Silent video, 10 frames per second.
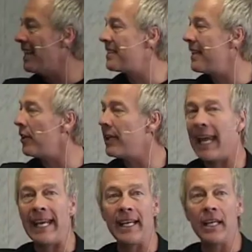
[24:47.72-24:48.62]
And
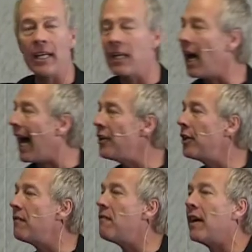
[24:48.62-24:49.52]
Sergey,
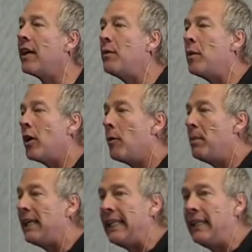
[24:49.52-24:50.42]
God could very well
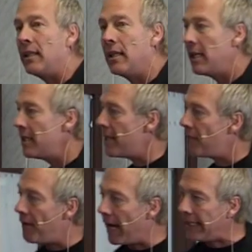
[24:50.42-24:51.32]
be
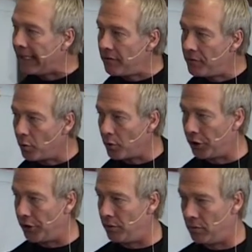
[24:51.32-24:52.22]
defining for
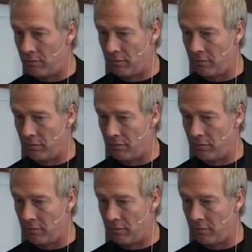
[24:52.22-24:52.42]
you.